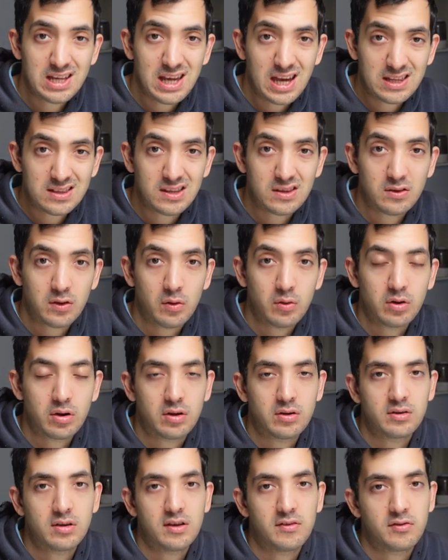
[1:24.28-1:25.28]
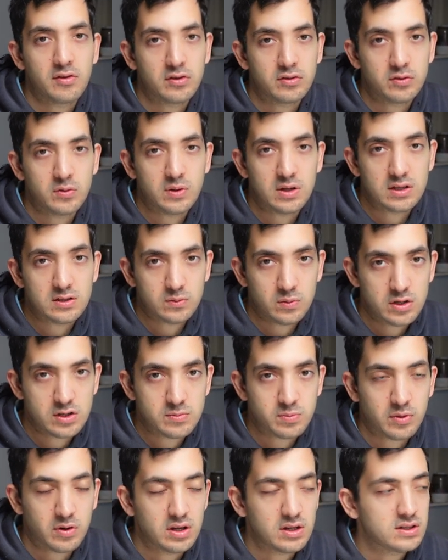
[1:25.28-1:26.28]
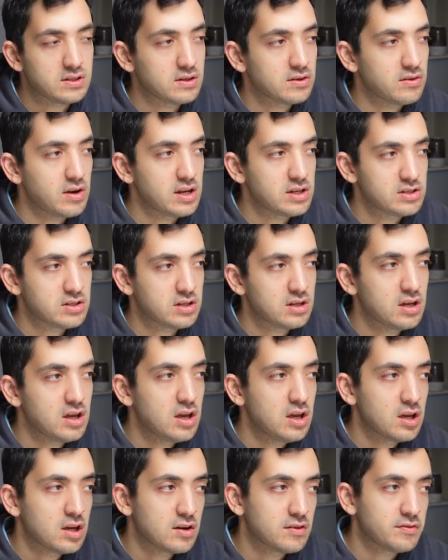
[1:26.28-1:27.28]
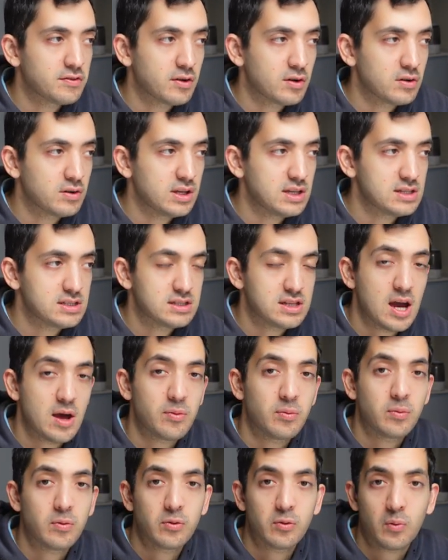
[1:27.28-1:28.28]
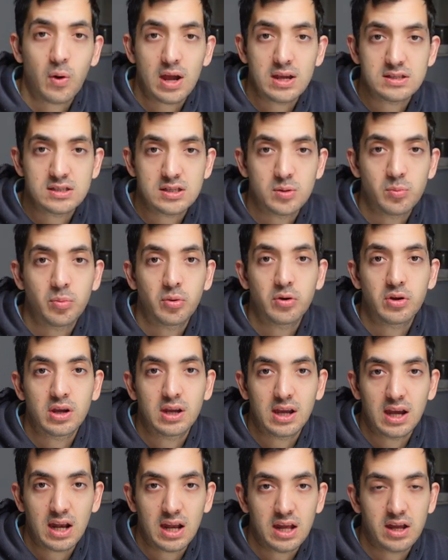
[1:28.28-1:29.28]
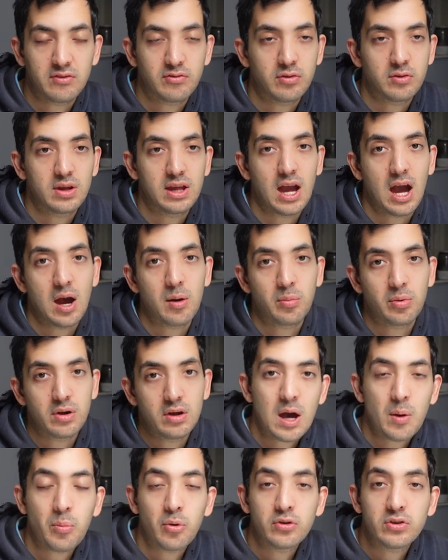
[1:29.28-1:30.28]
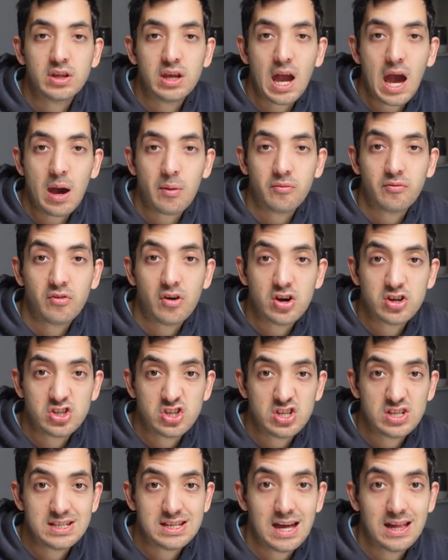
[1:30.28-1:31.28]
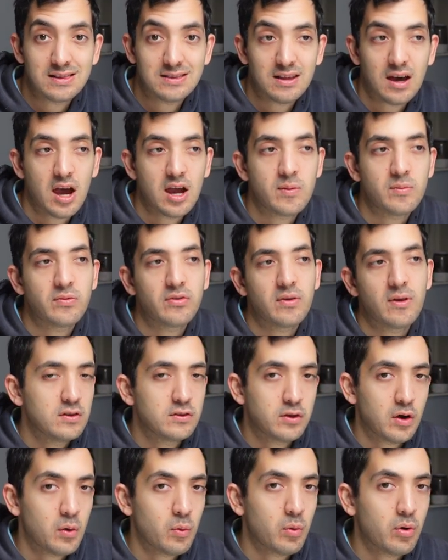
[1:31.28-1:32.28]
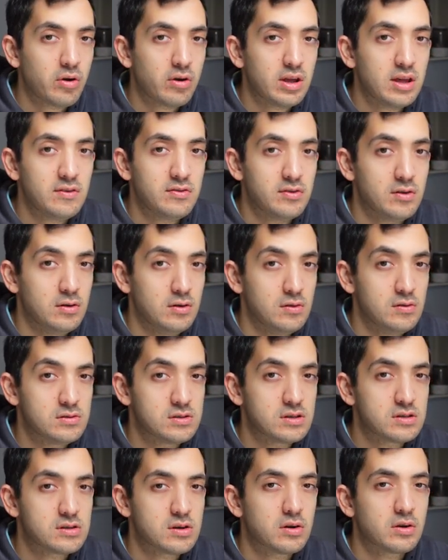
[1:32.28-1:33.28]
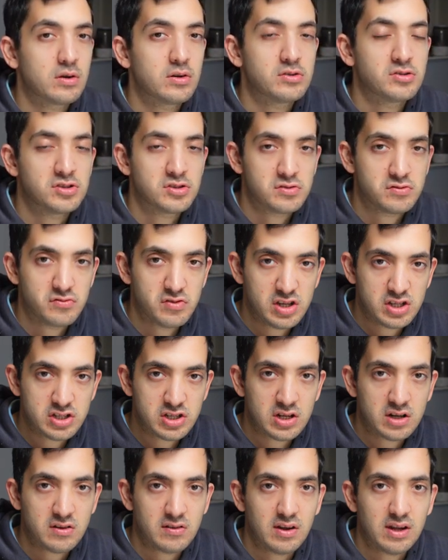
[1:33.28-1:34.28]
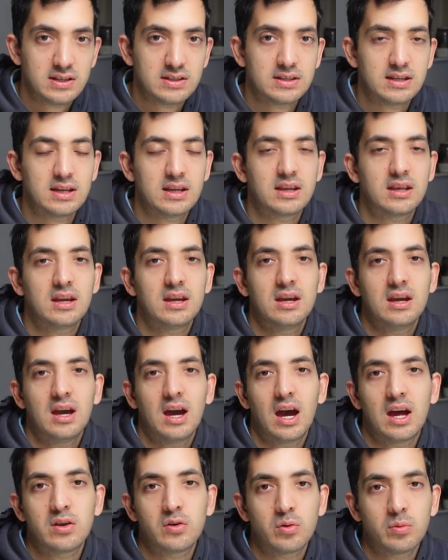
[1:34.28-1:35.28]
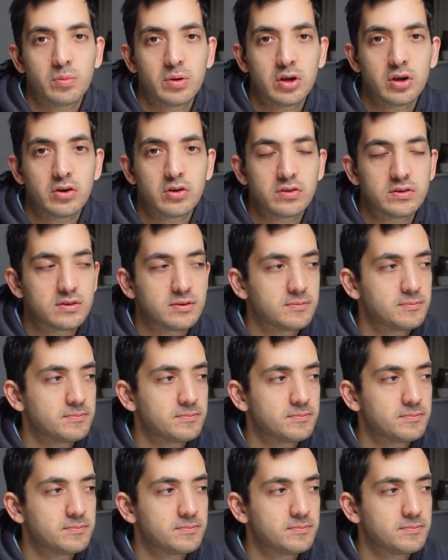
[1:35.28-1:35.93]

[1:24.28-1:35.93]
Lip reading: get the token, if you're doing a SwitchBot integration, you can follow these steps, which is quite simple. You can get it through the app. Tap on the app version 10 times. Don't worry if you lose a token, just regenerate it and you'll be good.